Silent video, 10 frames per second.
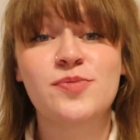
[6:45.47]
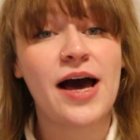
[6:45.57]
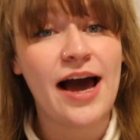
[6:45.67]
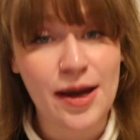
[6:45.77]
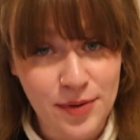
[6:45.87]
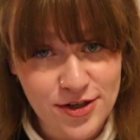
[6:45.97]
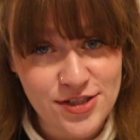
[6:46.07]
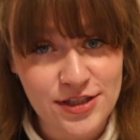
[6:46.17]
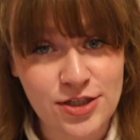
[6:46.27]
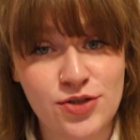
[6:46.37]
is why I
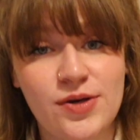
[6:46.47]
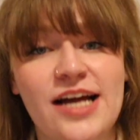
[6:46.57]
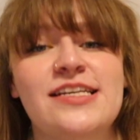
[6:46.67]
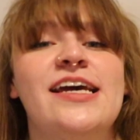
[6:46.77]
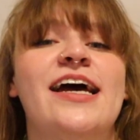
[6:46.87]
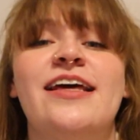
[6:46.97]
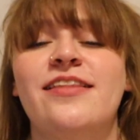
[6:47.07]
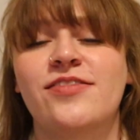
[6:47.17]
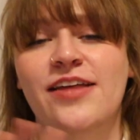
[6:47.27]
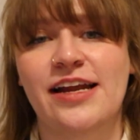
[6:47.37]
personally do not take
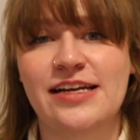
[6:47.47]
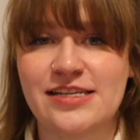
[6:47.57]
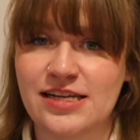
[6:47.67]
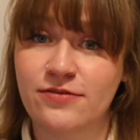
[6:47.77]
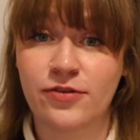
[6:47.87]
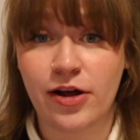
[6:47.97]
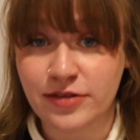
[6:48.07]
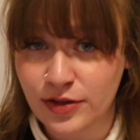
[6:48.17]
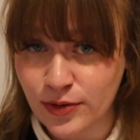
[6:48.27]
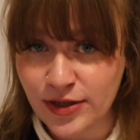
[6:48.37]
anything that is
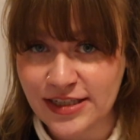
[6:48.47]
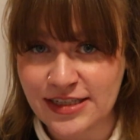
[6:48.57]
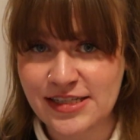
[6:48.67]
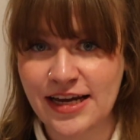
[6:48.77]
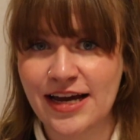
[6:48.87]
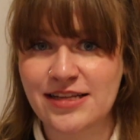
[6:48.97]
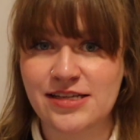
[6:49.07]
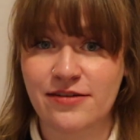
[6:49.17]
involved in the Cortex scans